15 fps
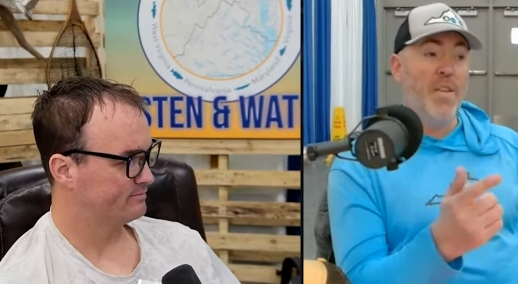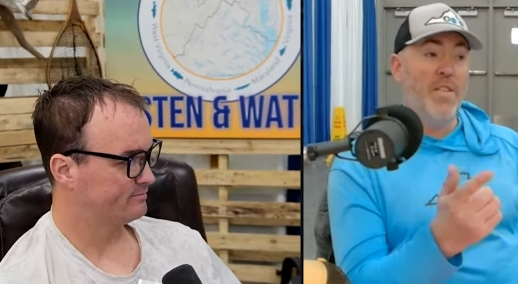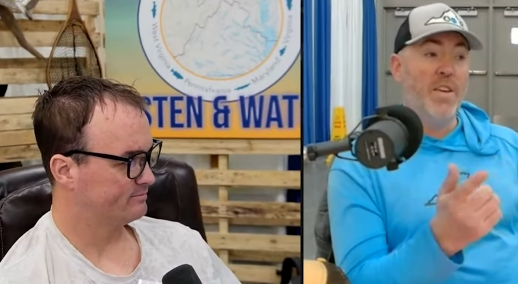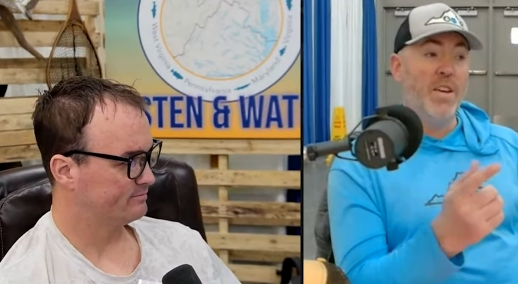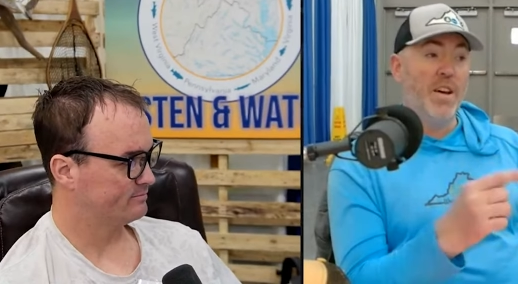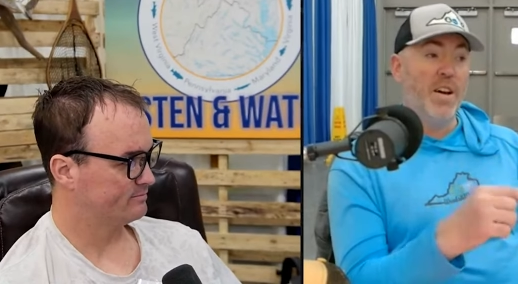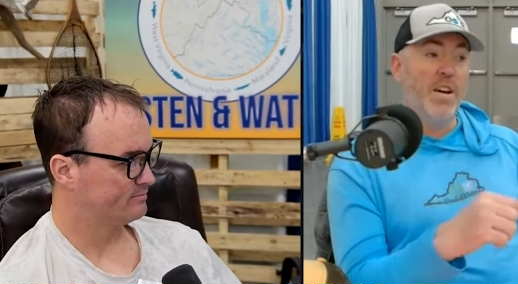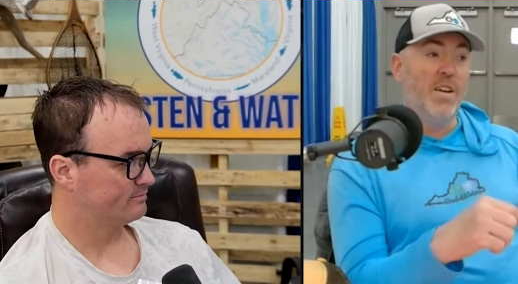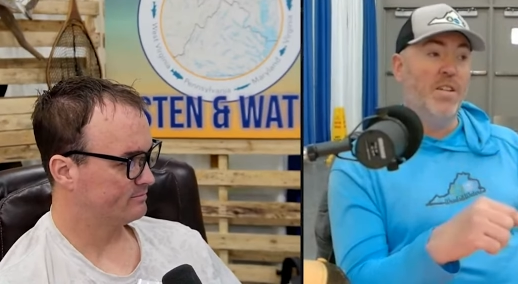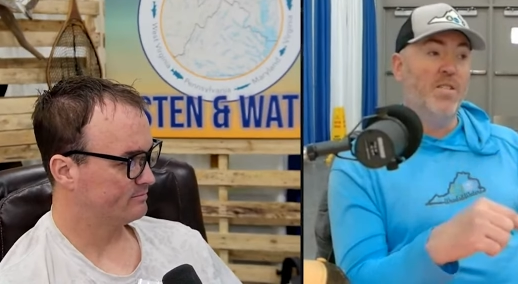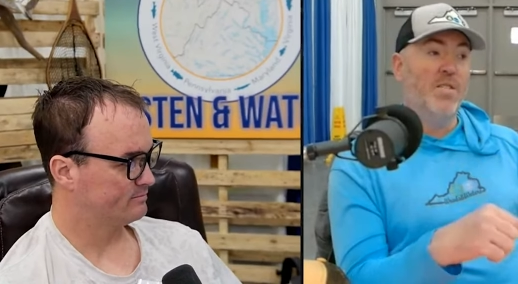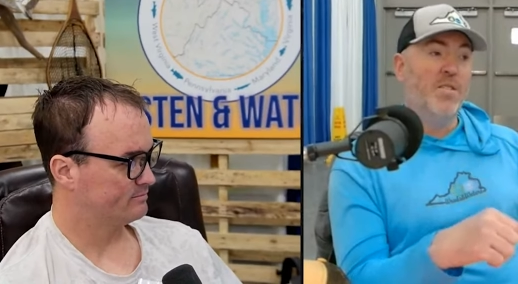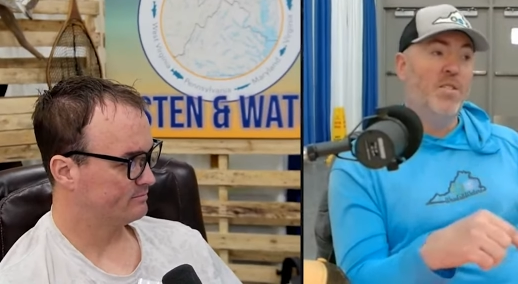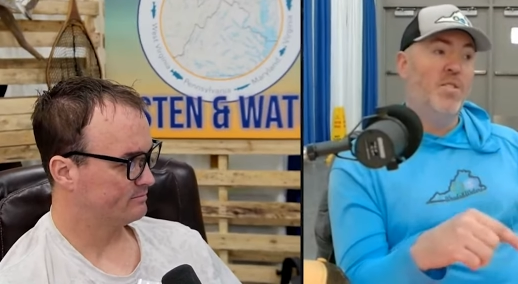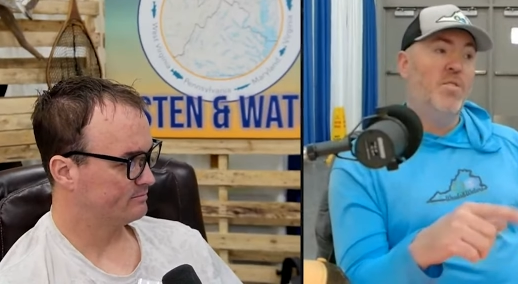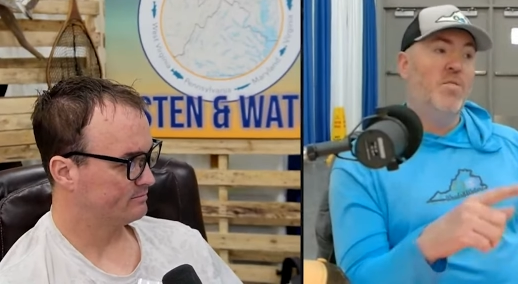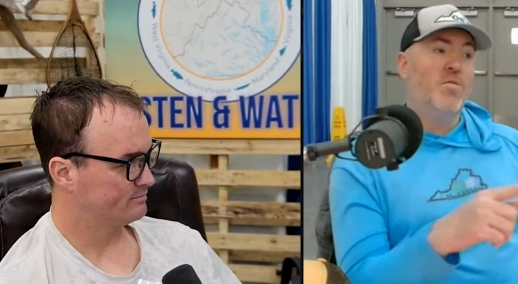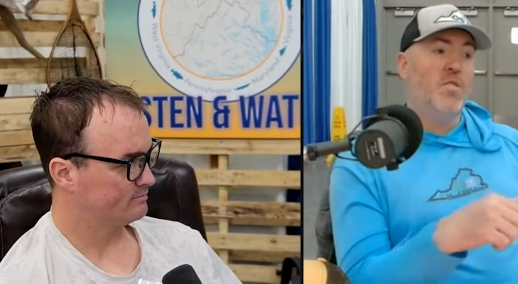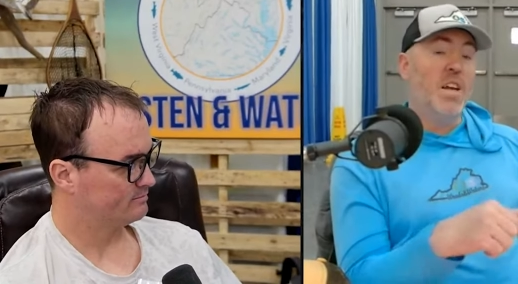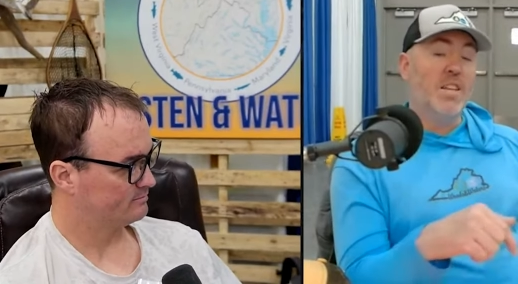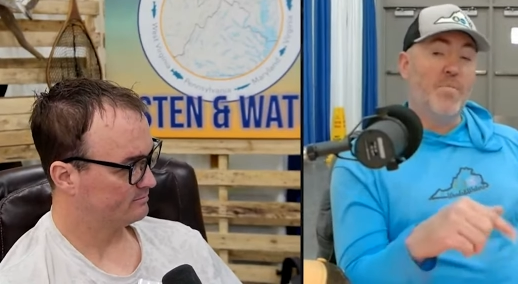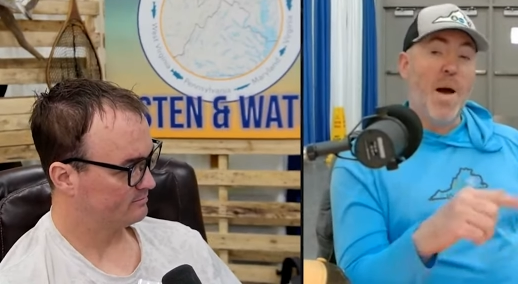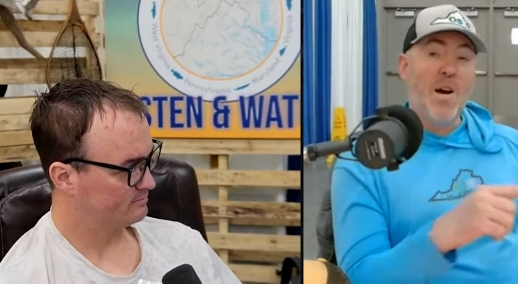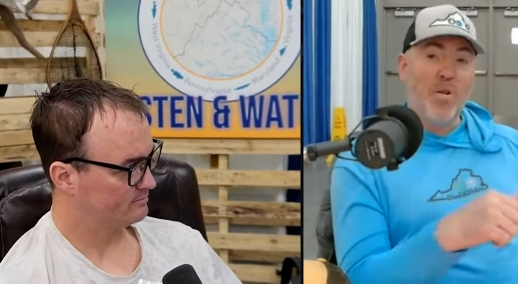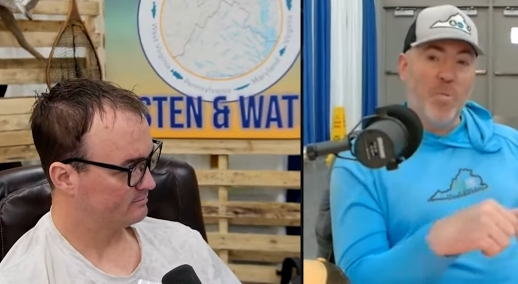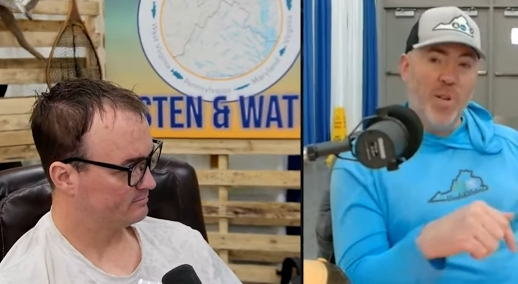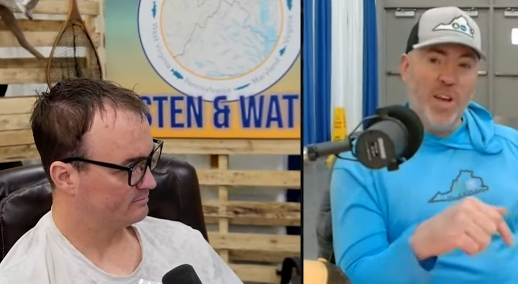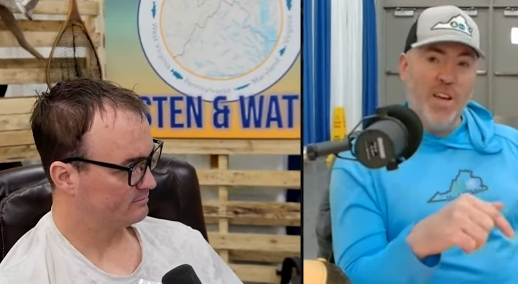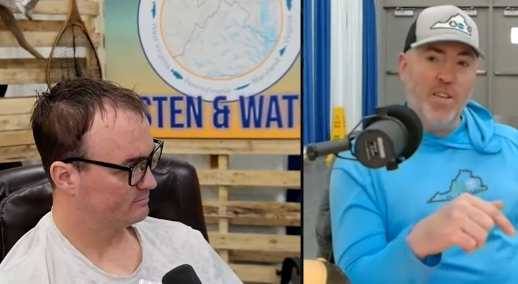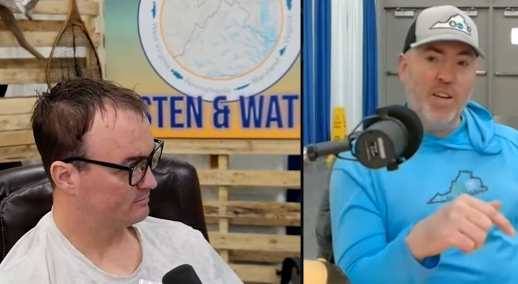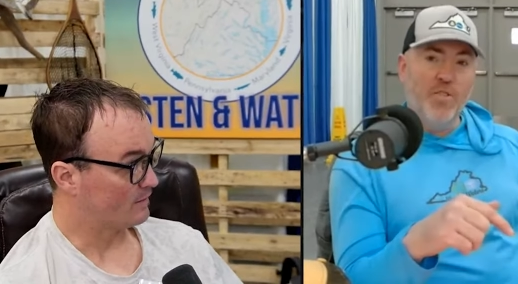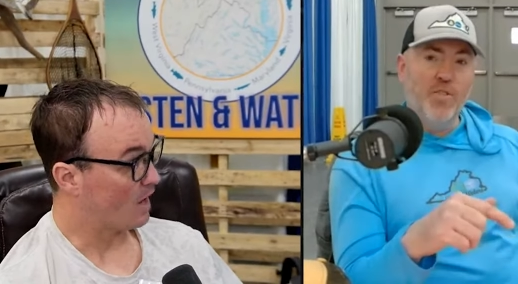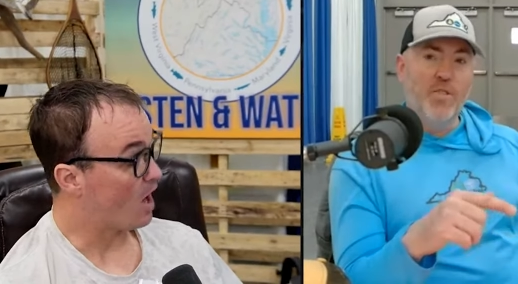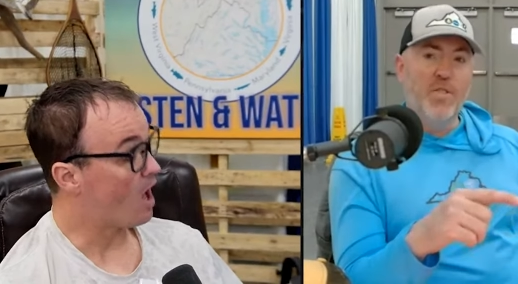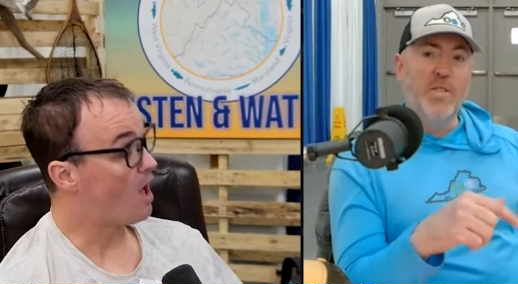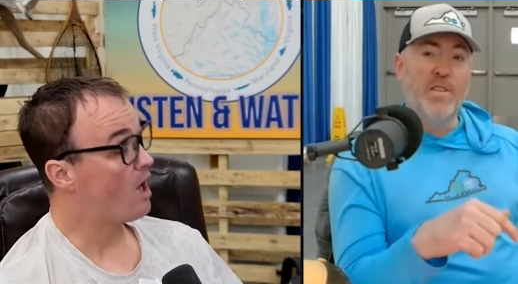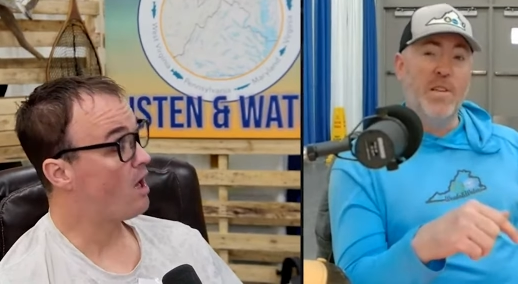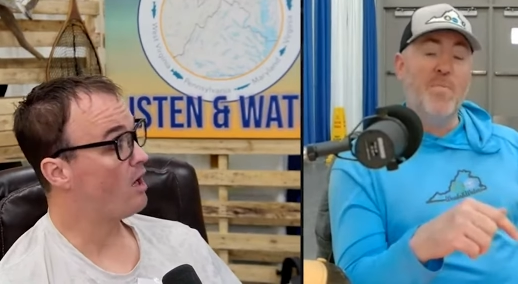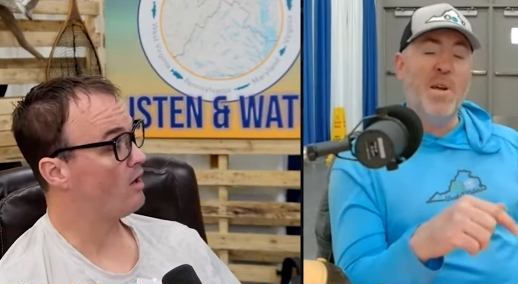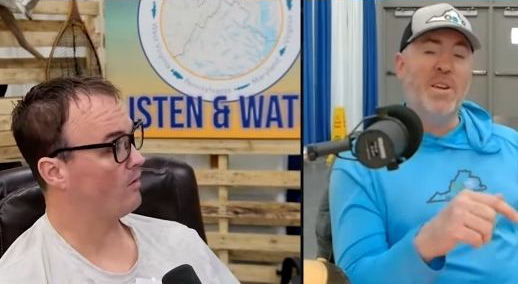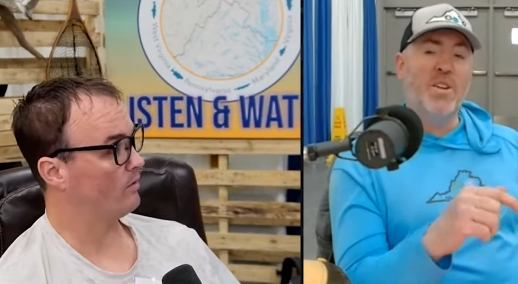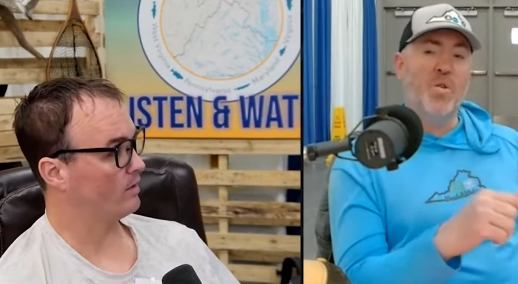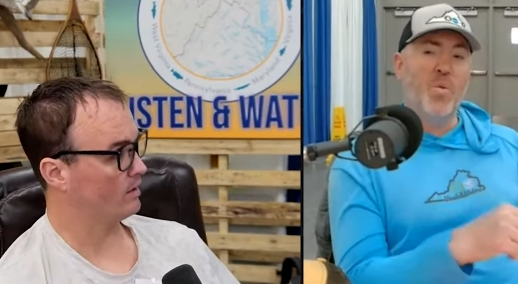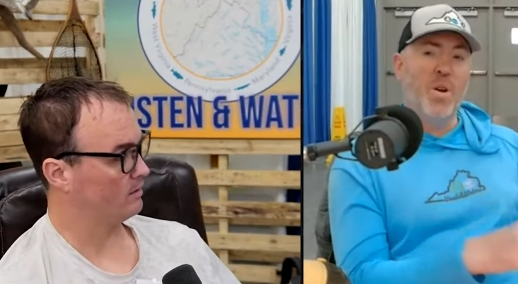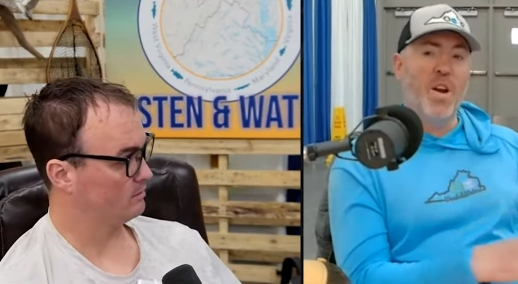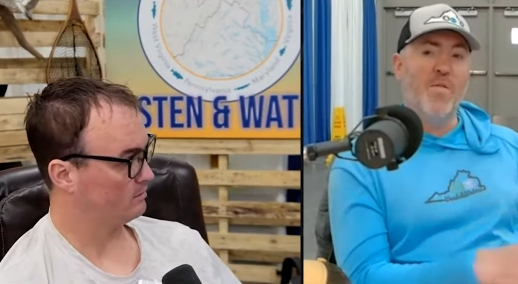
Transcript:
Speaker 1: by the, uh, like the power plant, like Dominion or